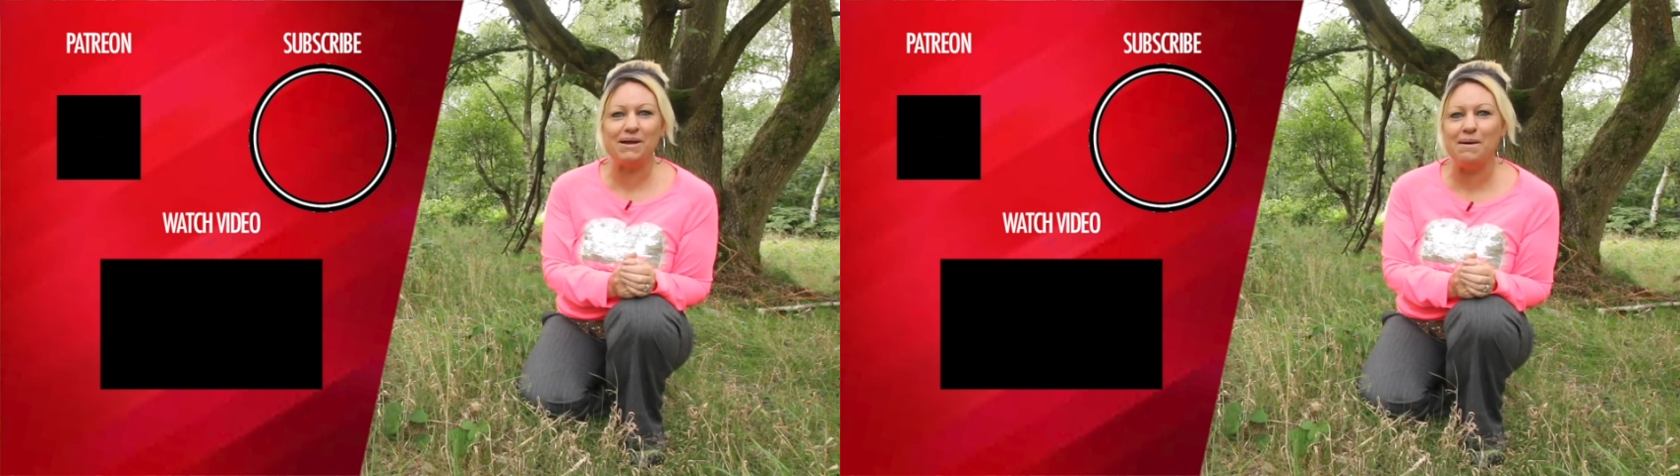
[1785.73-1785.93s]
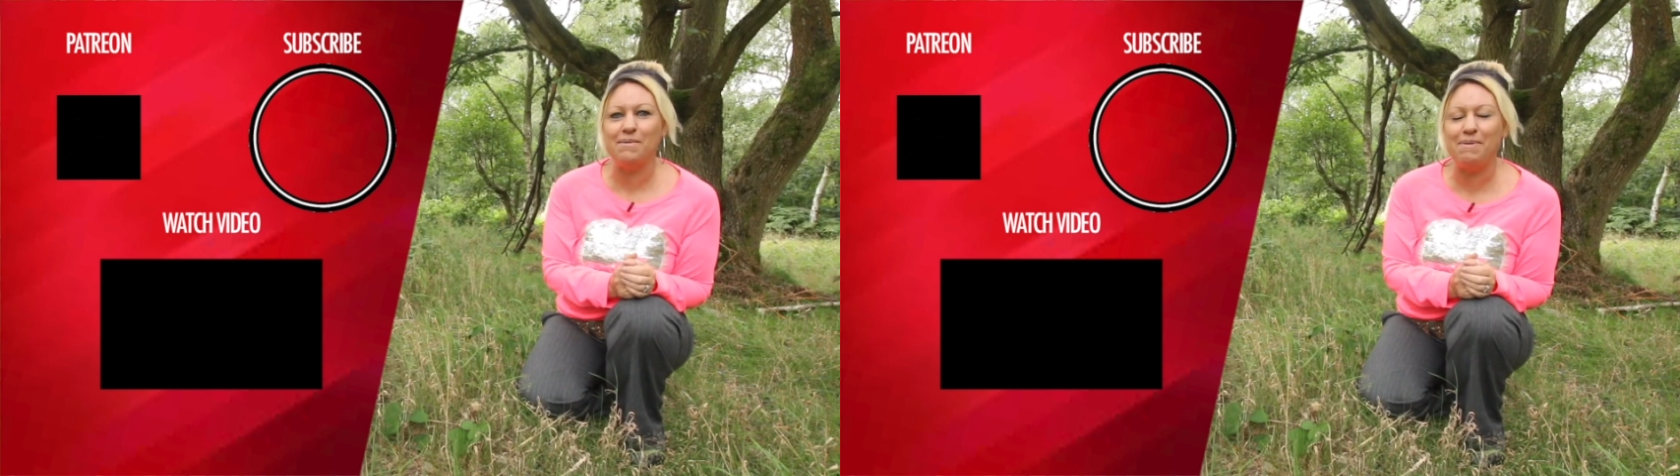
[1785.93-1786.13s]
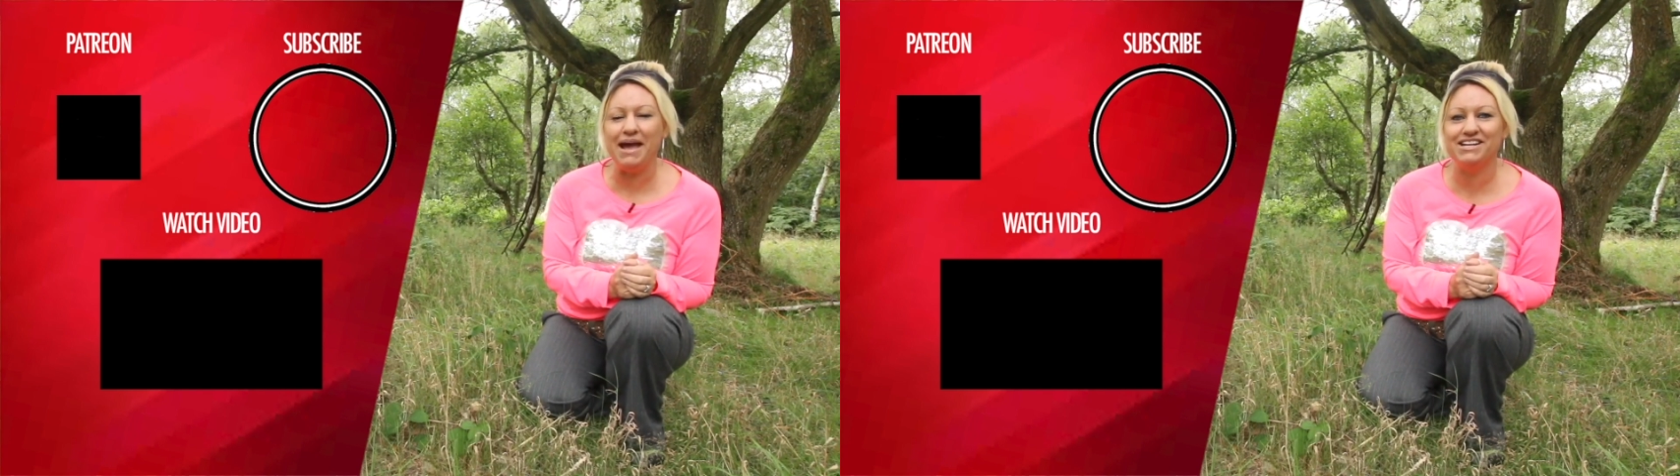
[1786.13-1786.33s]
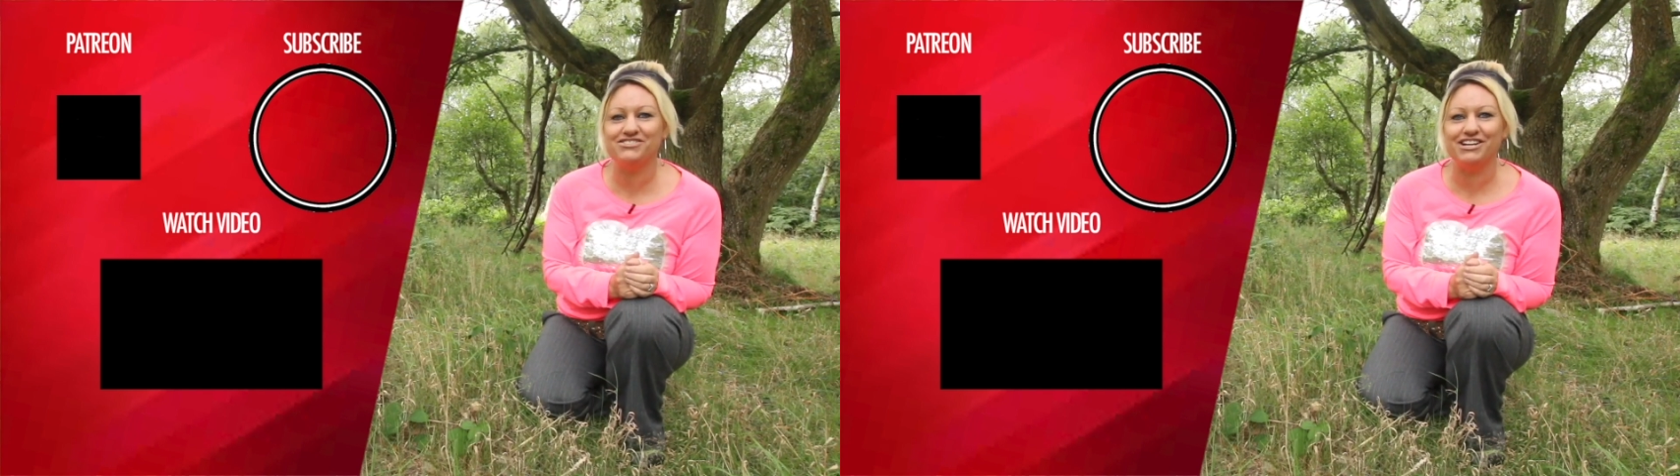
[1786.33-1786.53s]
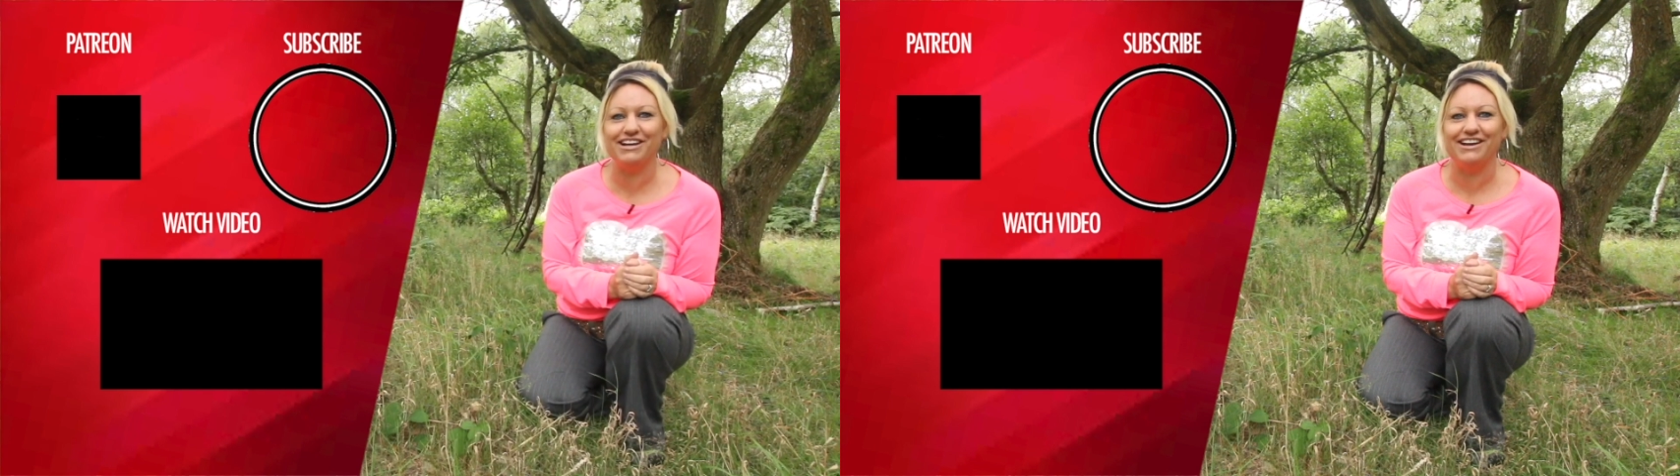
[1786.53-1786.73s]
become a
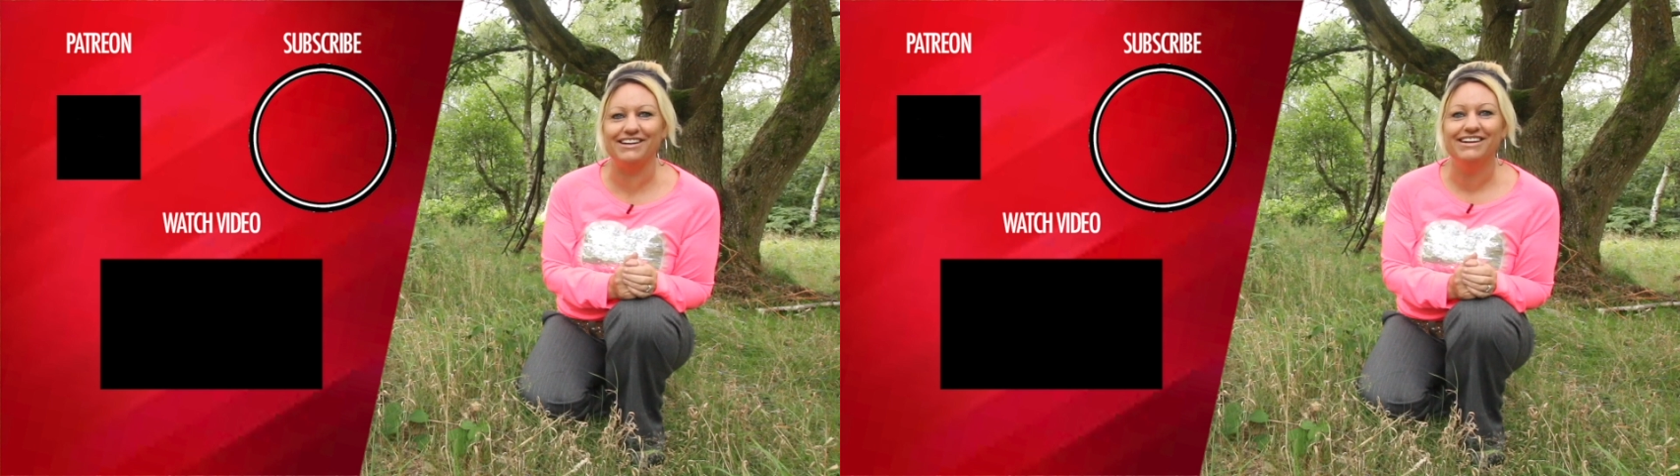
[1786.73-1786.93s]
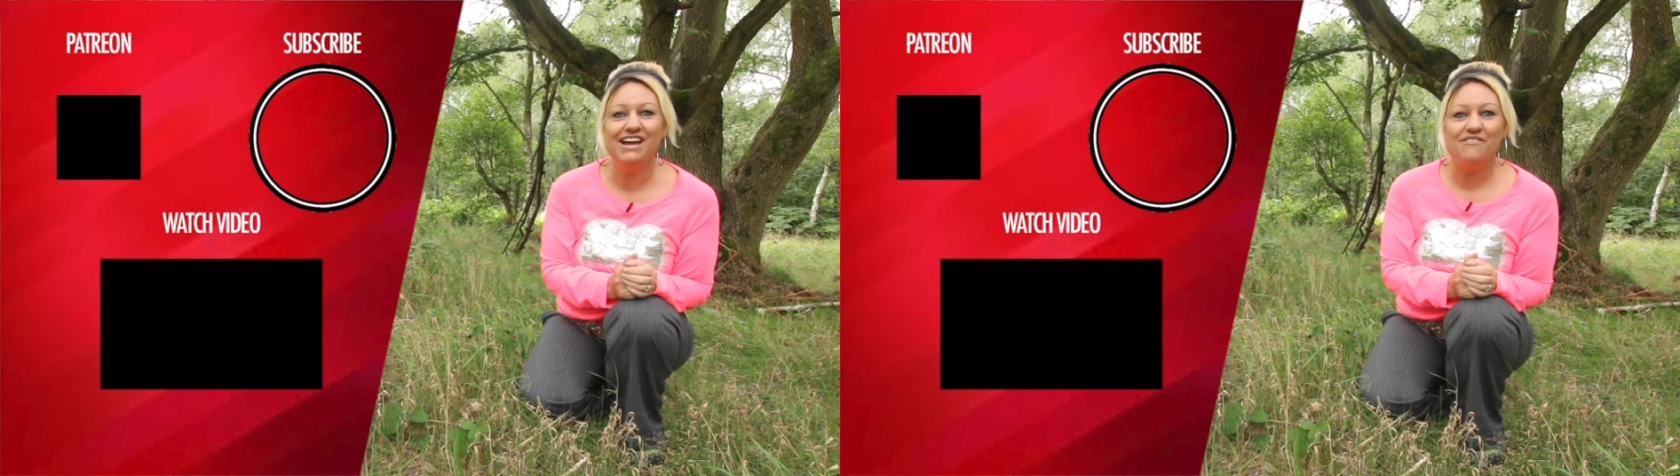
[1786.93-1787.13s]
Patreon